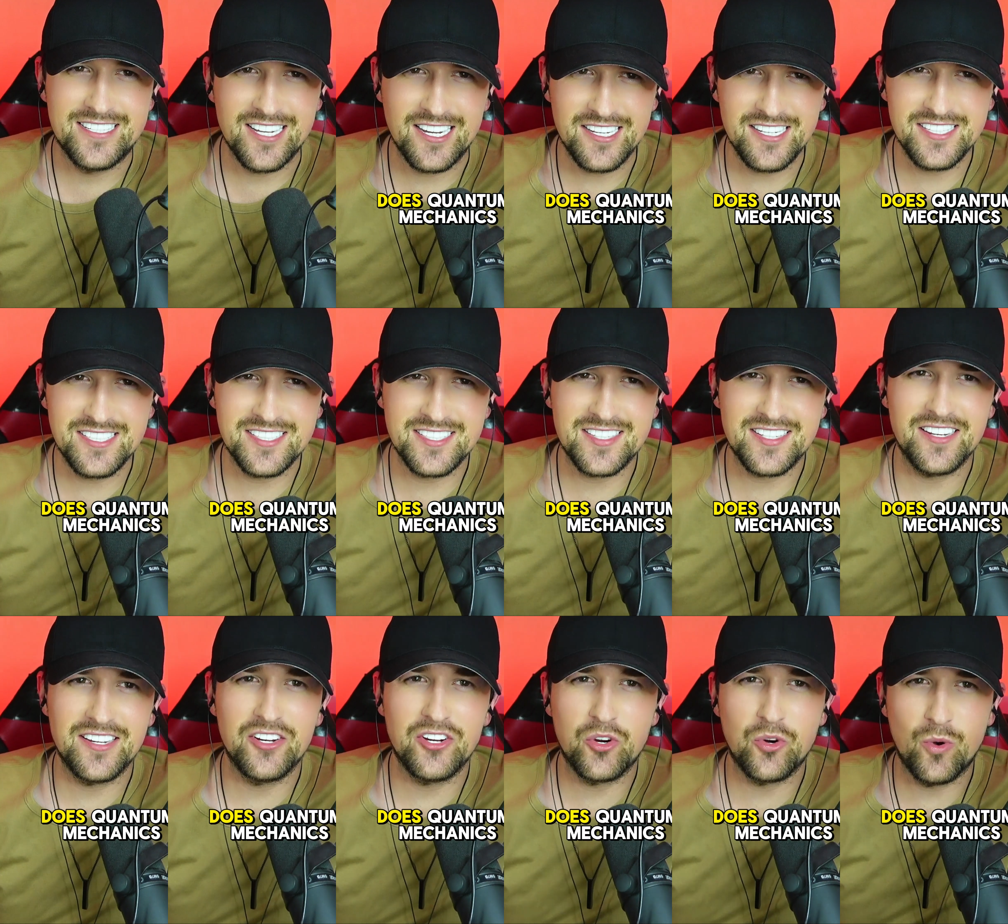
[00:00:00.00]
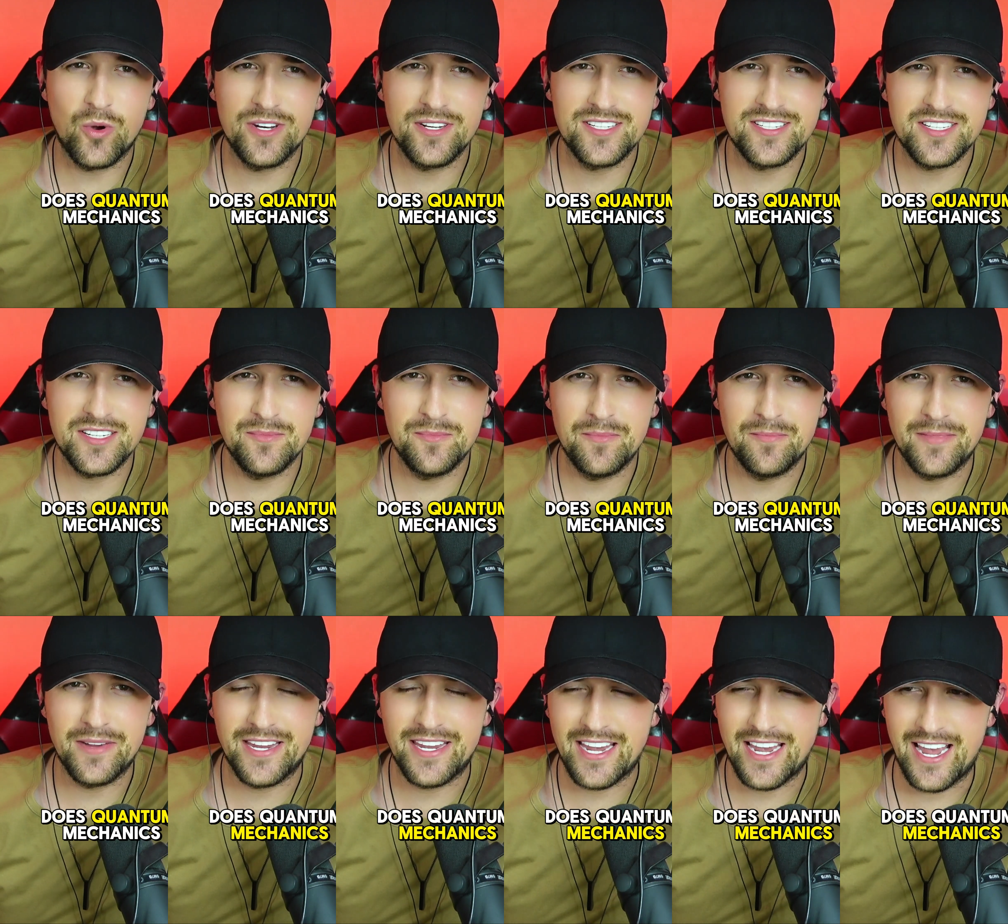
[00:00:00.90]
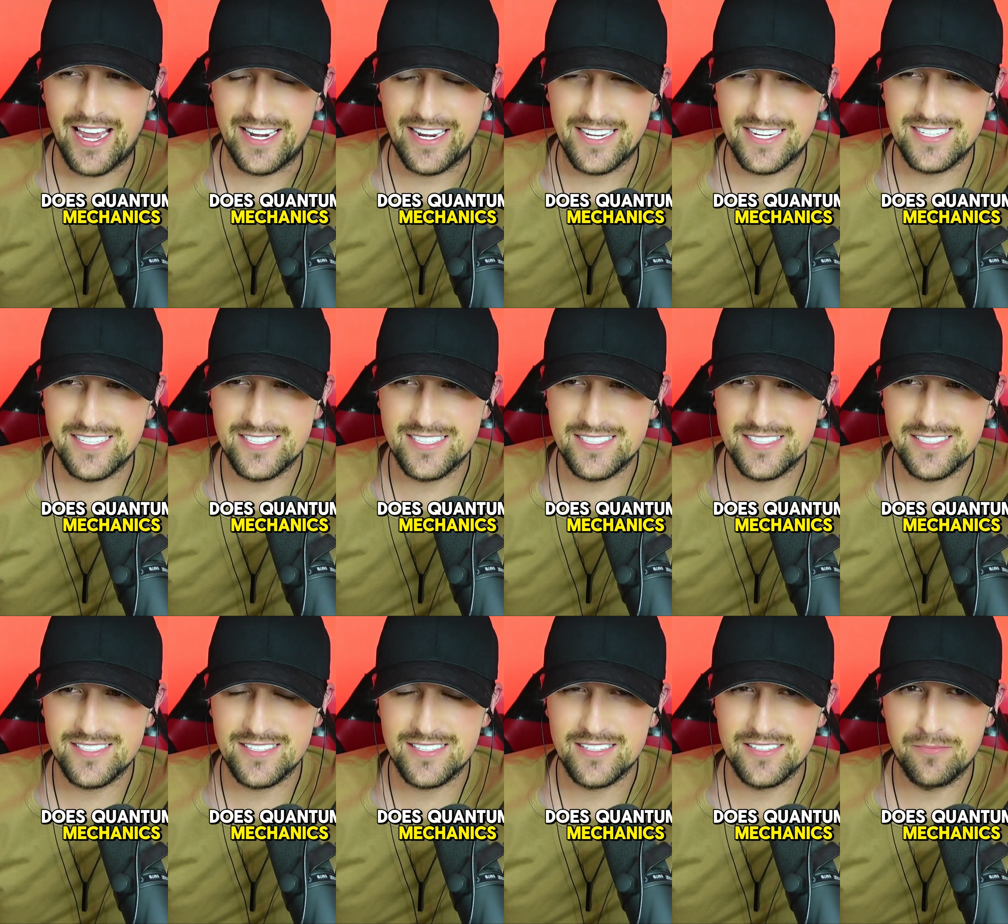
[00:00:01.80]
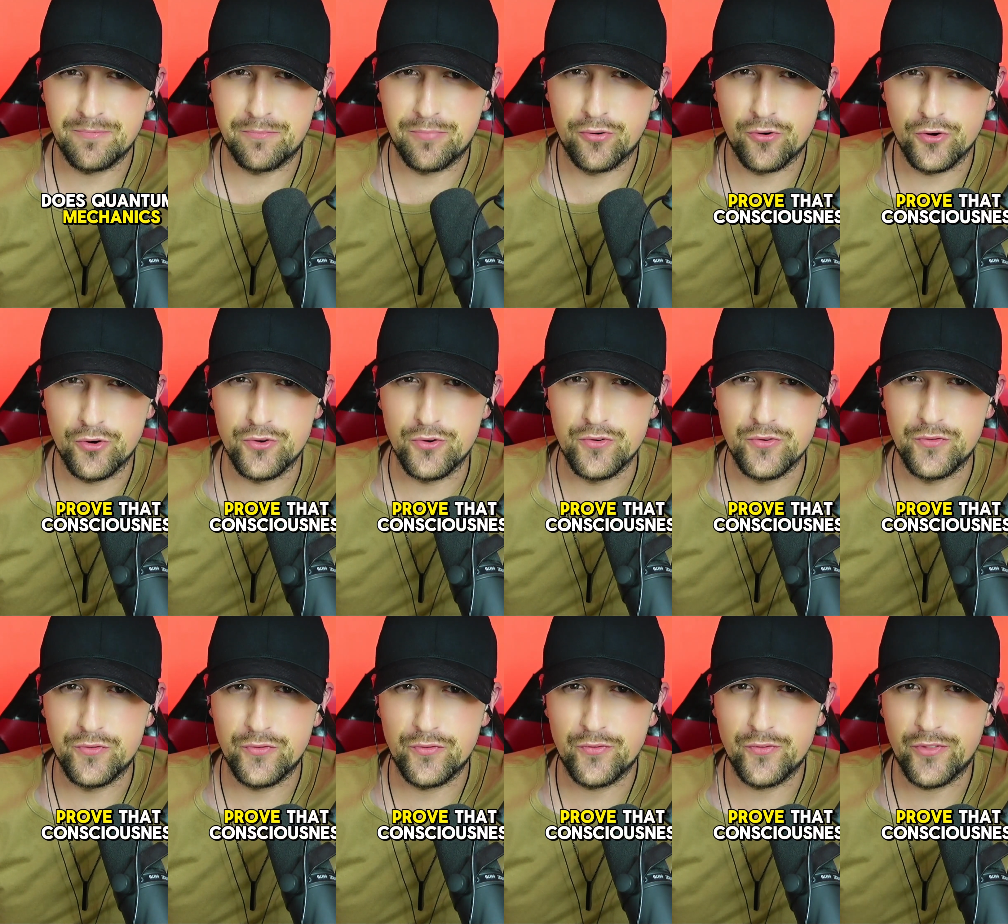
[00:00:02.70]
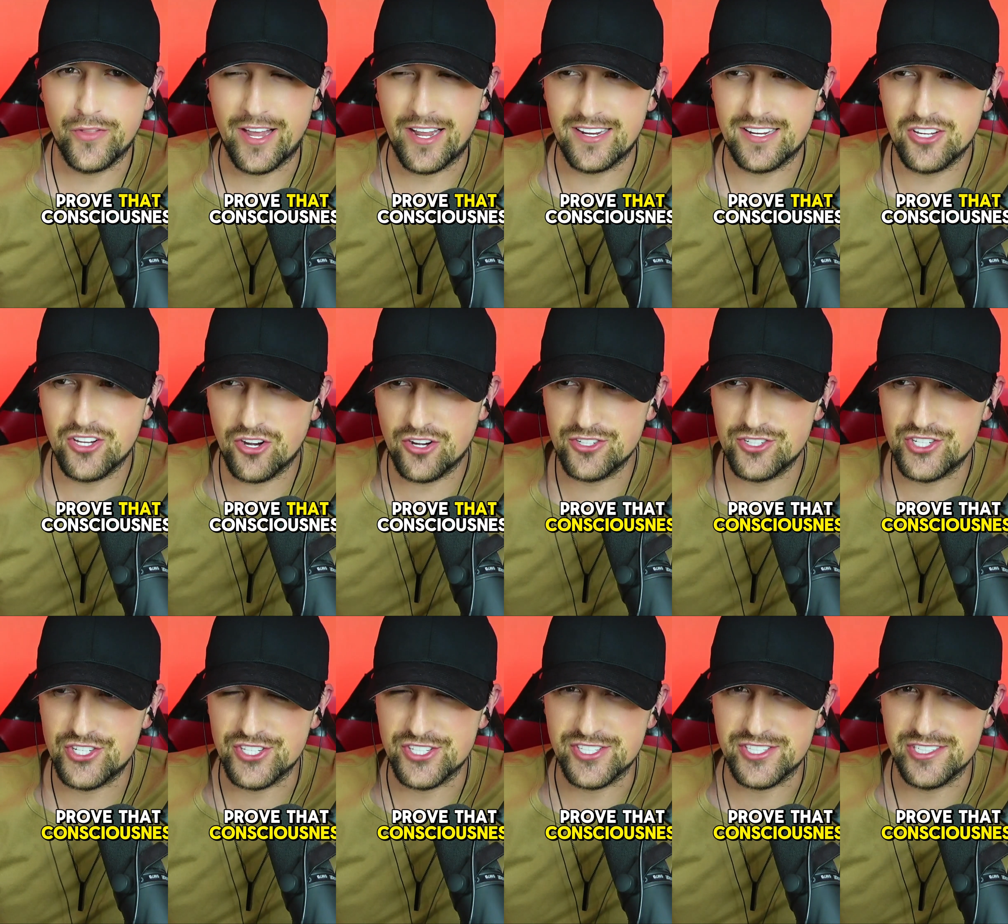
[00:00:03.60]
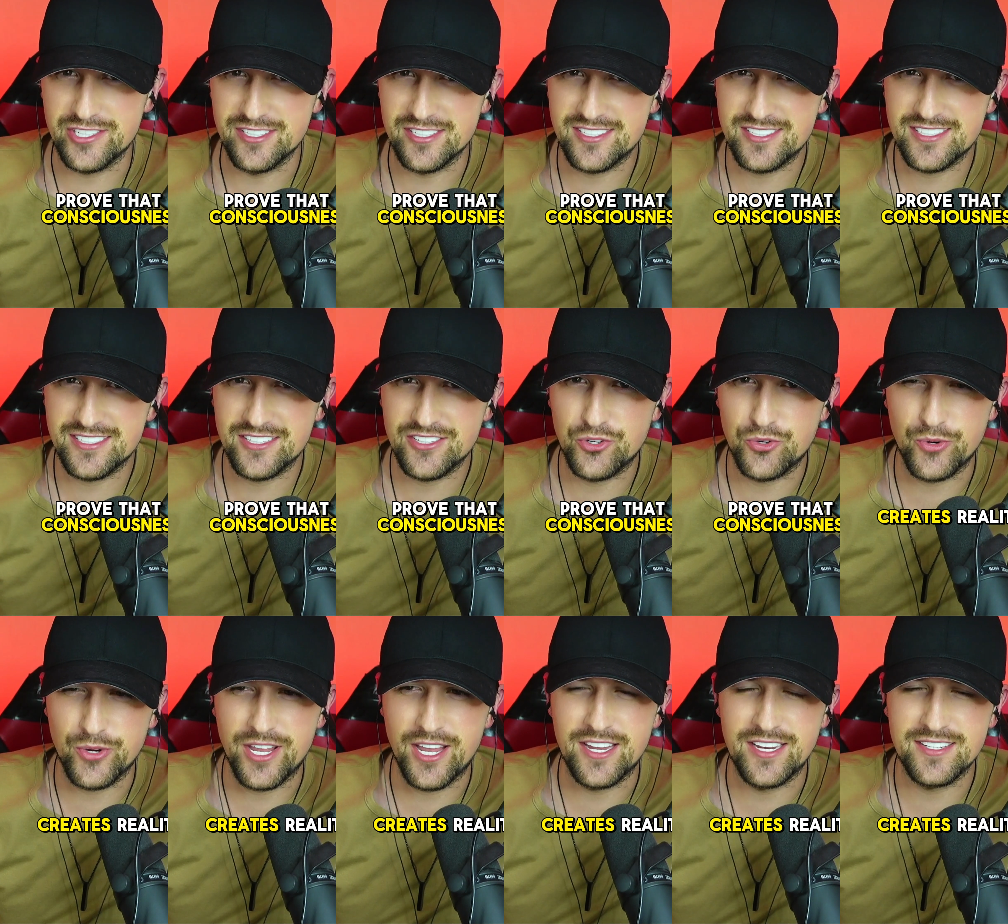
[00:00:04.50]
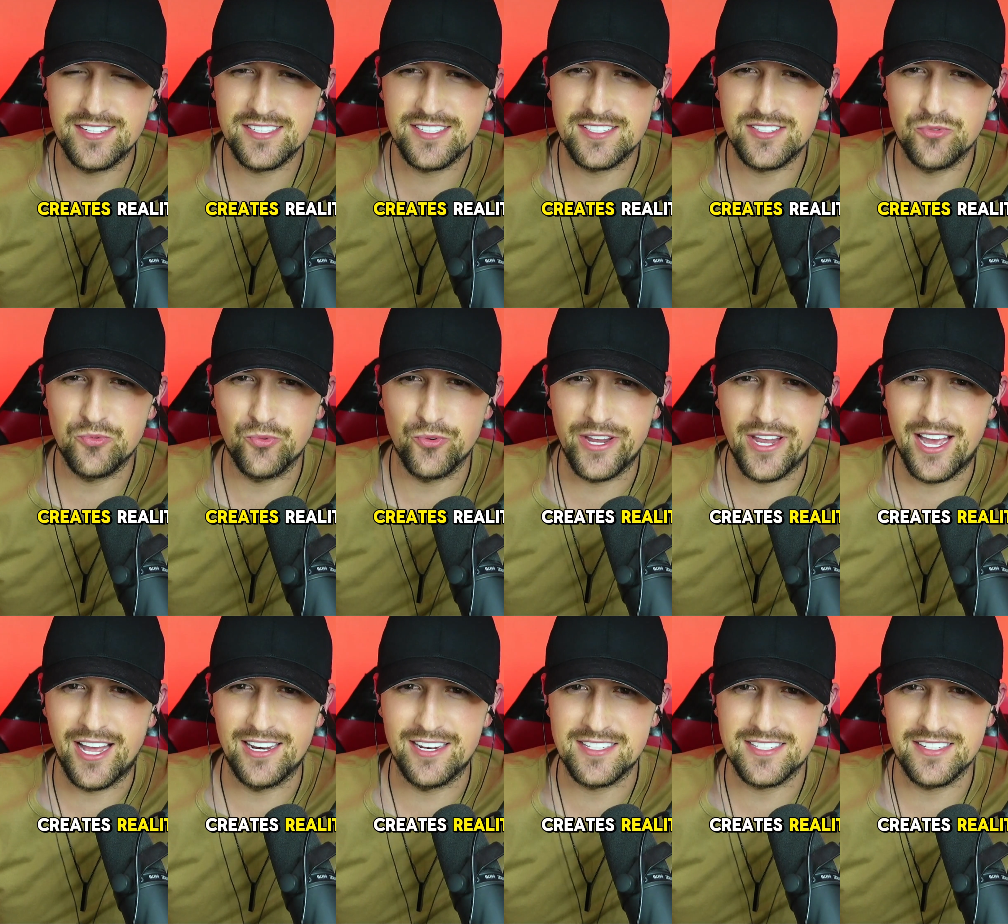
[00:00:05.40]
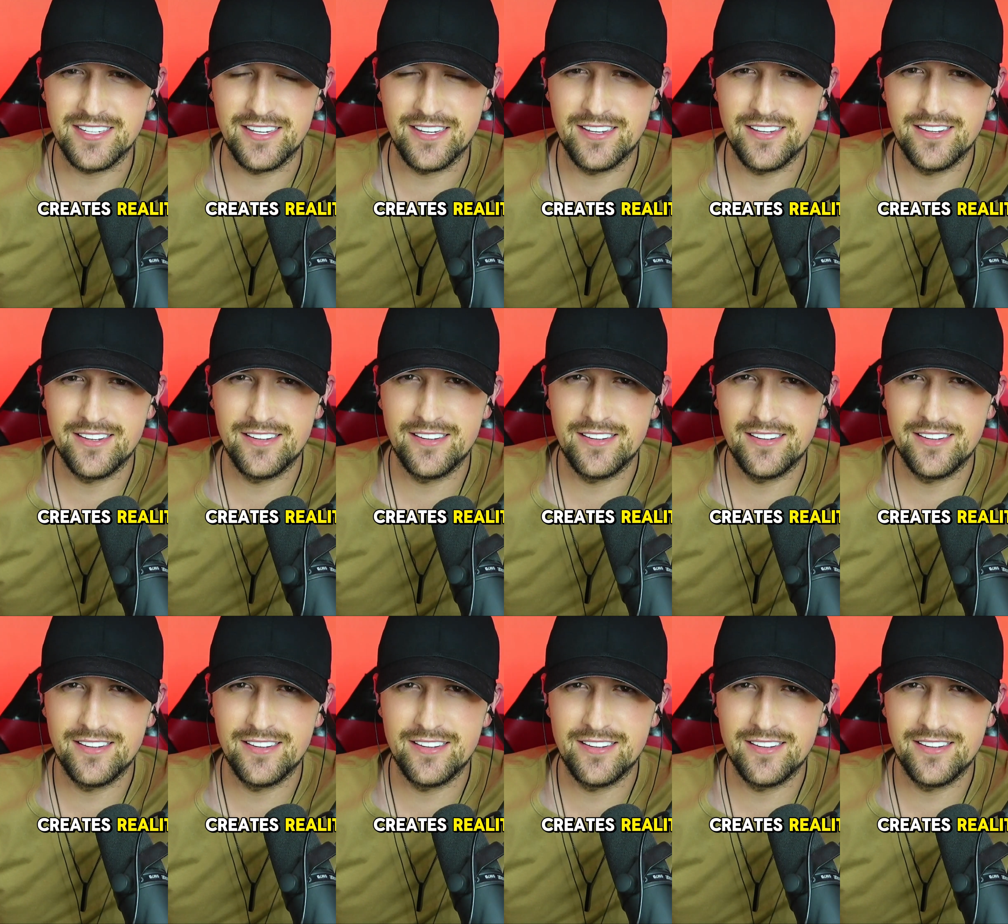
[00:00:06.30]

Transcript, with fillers: Does quantum mechanics prove that consciousness creates reality?